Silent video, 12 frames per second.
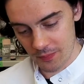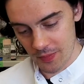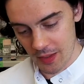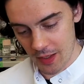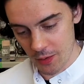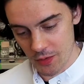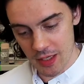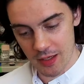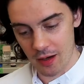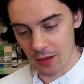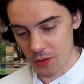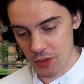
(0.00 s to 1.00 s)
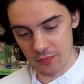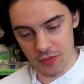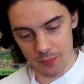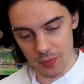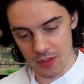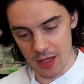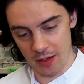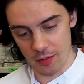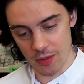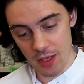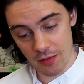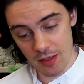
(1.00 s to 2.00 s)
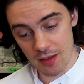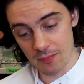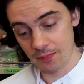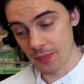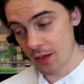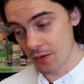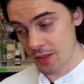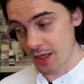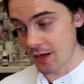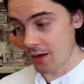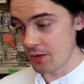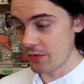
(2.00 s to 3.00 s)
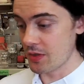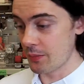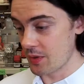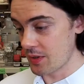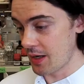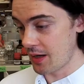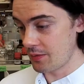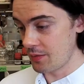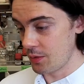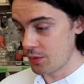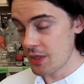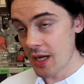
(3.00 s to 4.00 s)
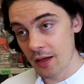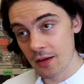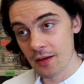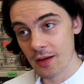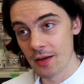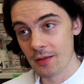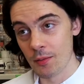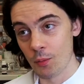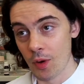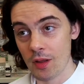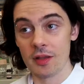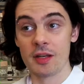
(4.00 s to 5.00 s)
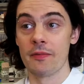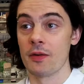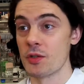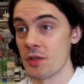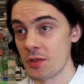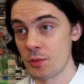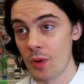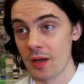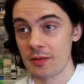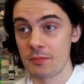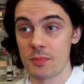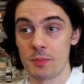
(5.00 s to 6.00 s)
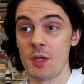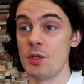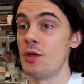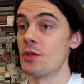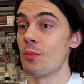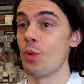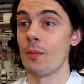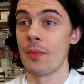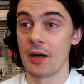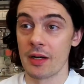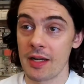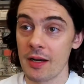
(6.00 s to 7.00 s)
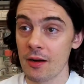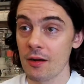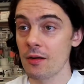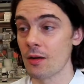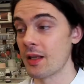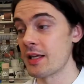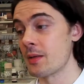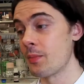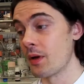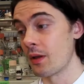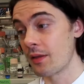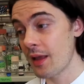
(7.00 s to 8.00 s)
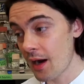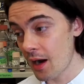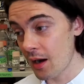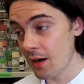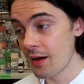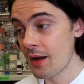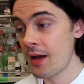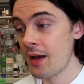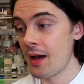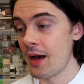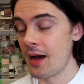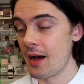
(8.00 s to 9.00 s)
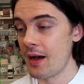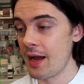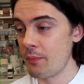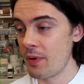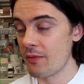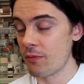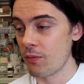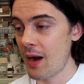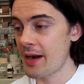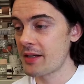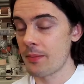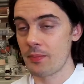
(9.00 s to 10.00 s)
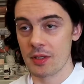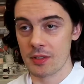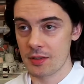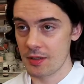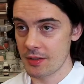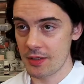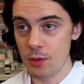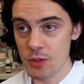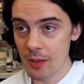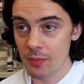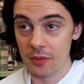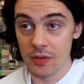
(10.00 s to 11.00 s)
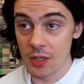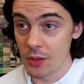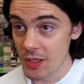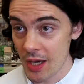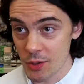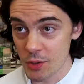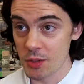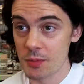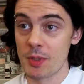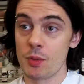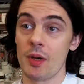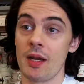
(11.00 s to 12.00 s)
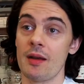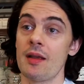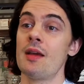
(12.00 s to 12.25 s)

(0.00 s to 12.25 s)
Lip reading: here's the ecology of someone's gut who's healthy, here's the ecology of someone's gut who's sick. What are the differences? What species are more abundant here or less abundant there? And we've racked up this huge number of associations between